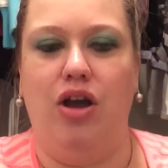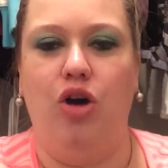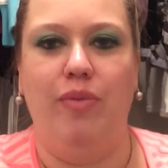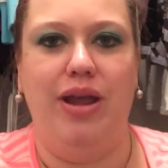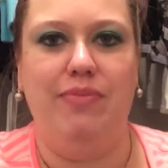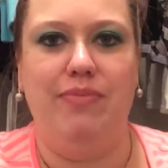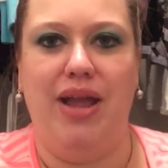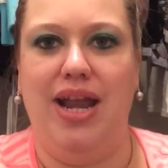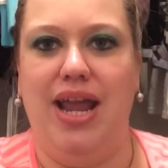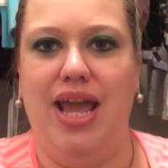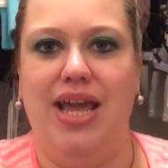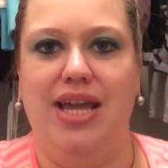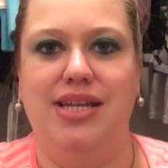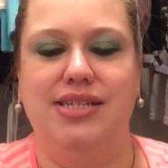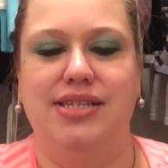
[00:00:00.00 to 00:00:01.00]
homemade
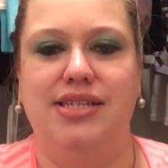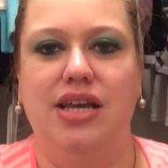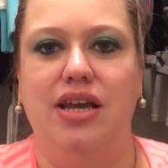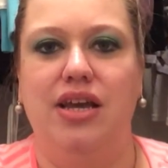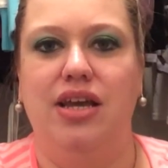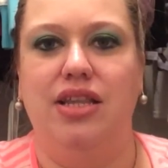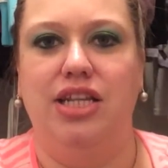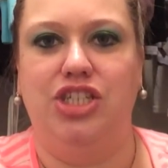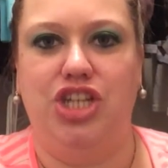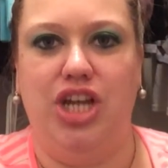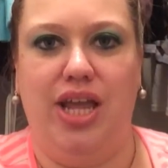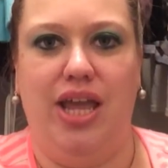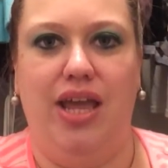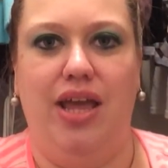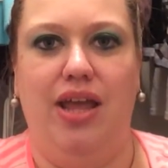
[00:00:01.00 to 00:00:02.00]
mayonnaise, the
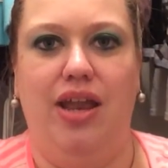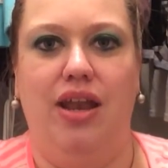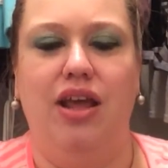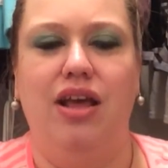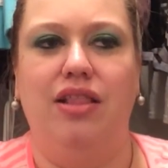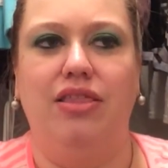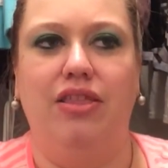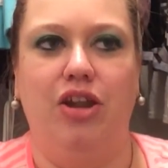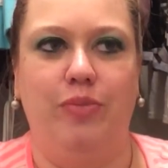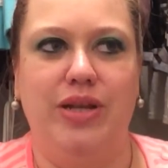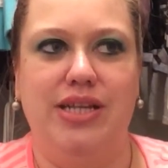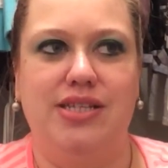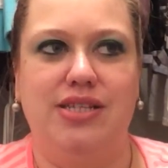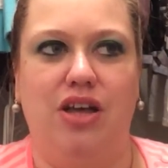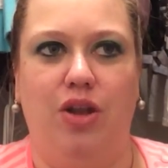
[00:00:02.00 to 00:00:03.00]
chicken, a little
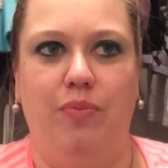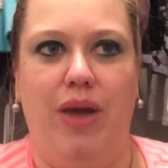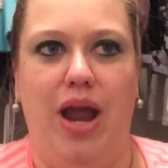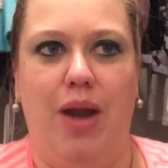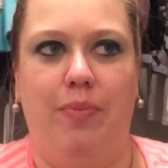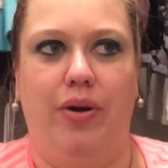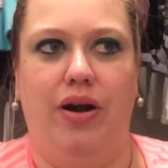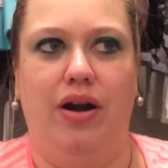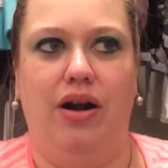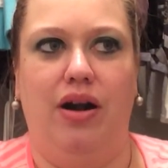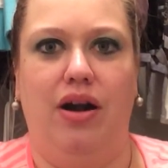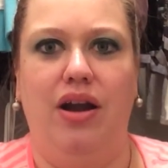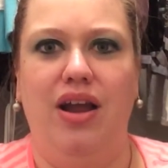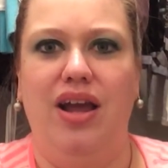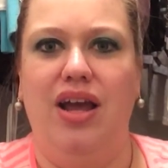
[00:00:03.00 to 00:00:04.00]
bit of salt and
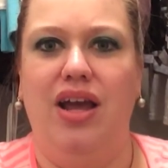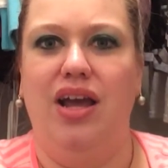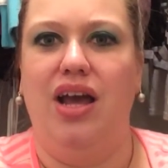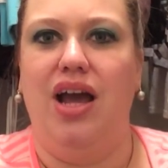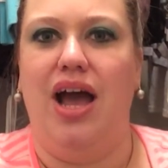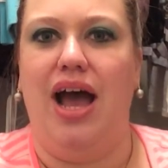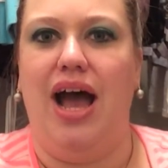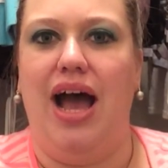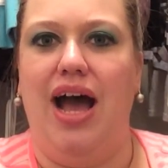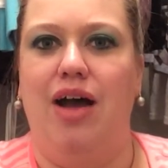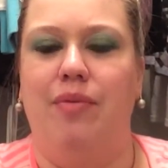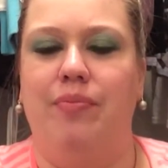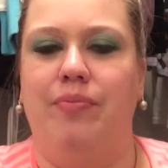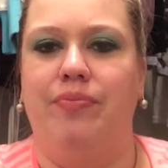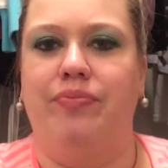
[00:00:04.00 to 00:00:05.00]
pepper,
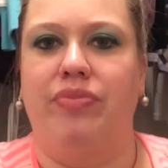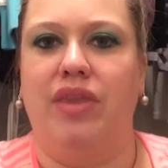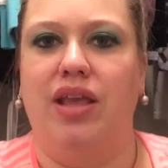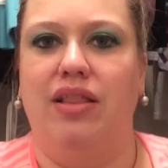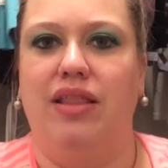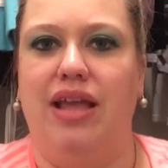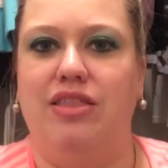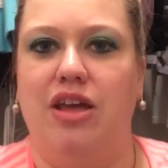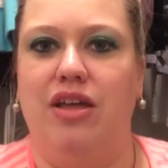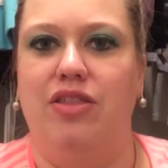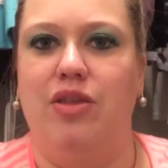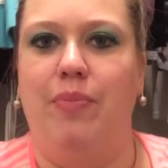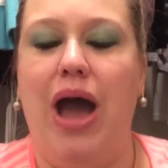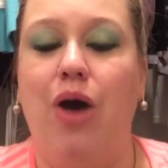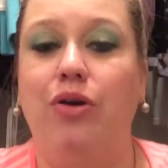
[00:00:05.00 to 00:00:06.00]
like
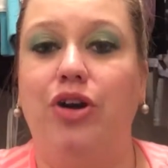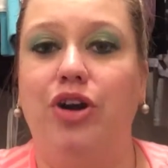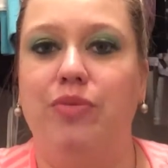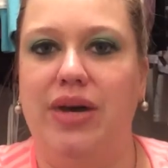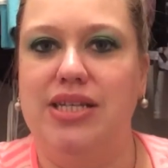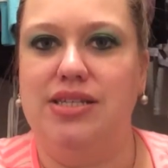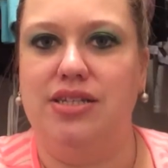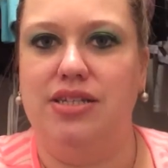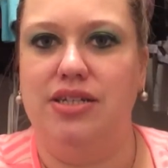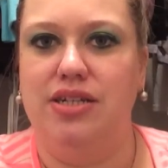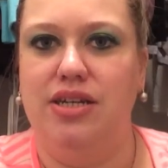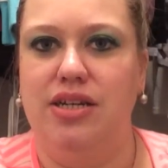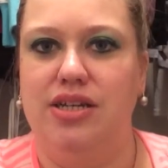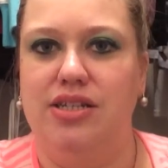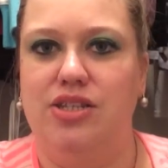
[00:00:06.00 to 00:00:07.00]
the powdered
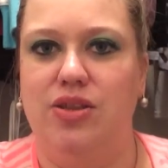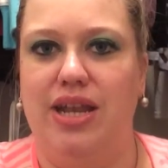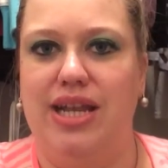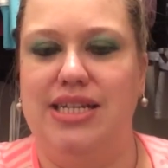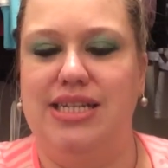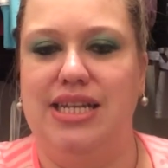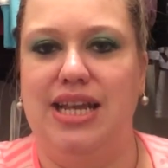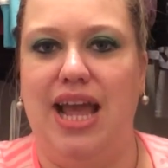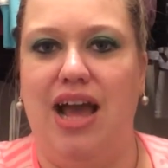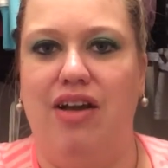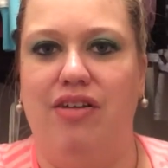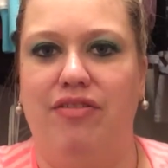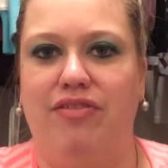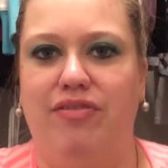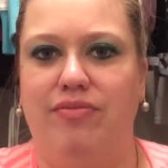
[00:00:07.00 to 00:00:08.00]
mustard, so that it didn't
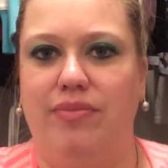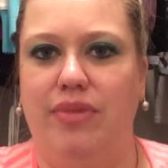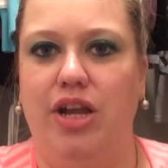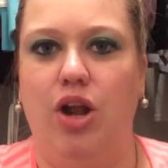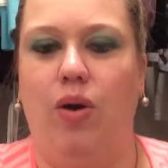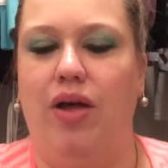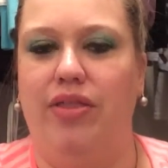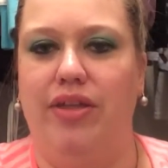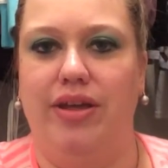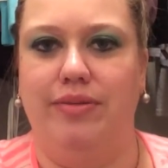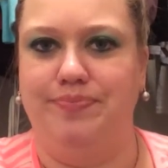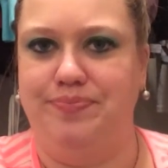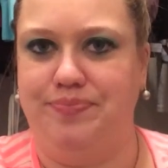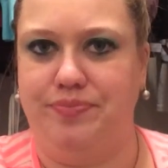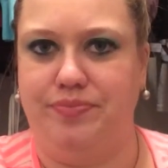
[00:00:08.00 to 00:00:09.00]
have, you know, all
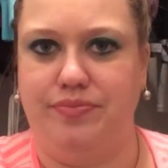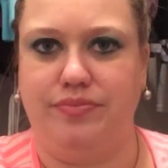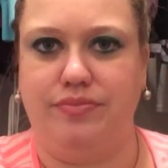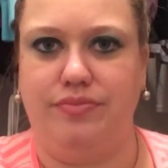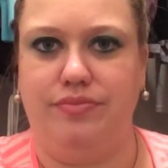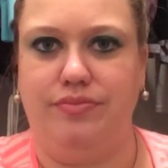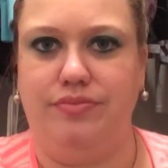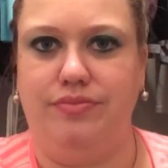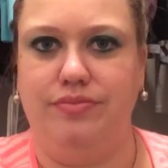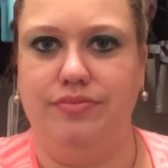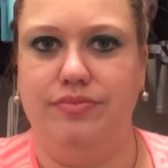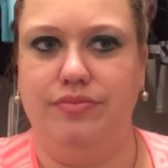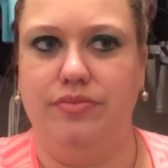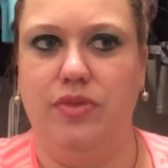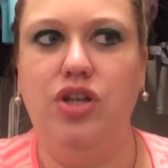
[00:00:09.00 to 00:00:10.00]
the
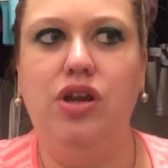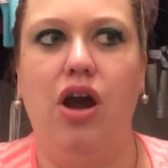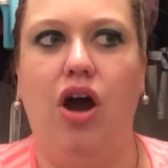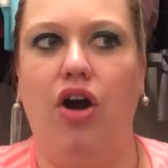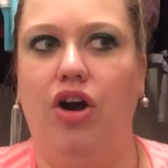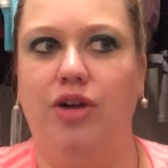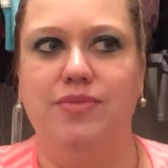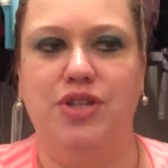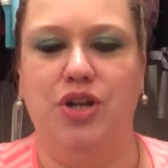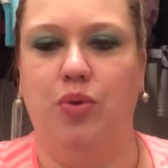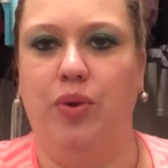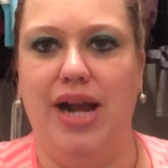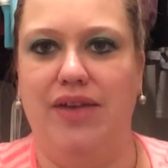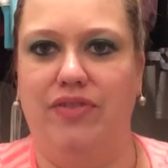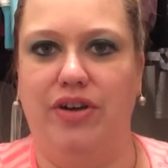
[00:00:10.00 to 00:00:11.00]
carbs or
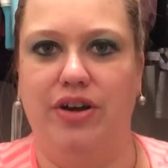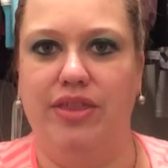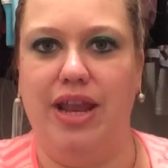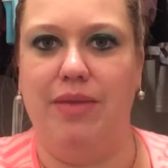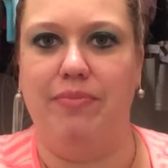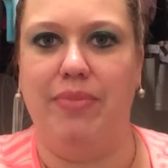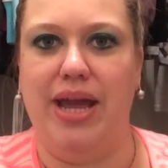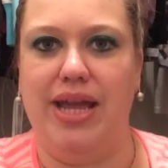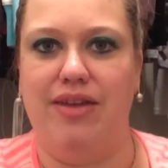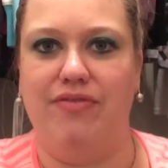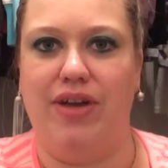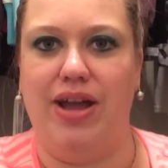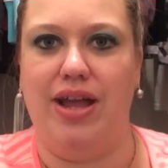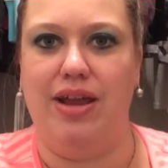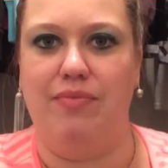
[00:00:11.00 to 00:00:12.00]
whatever that it might
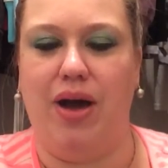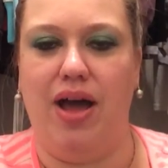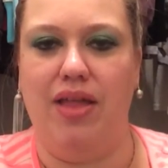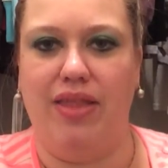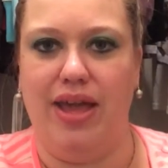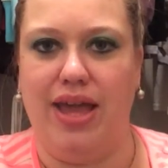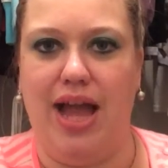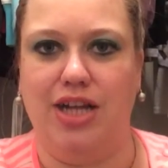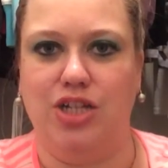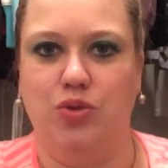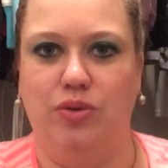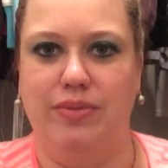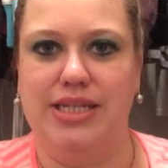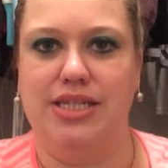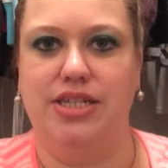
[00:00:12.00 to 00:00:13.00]
if I had bought like
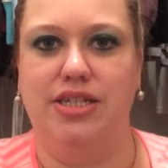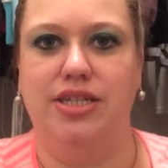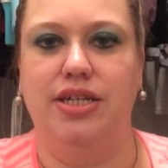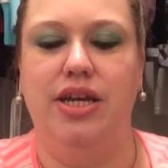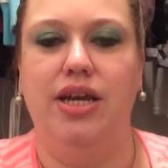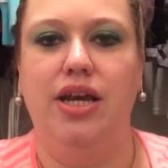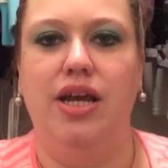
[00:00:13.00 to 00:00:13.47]
actual mustard,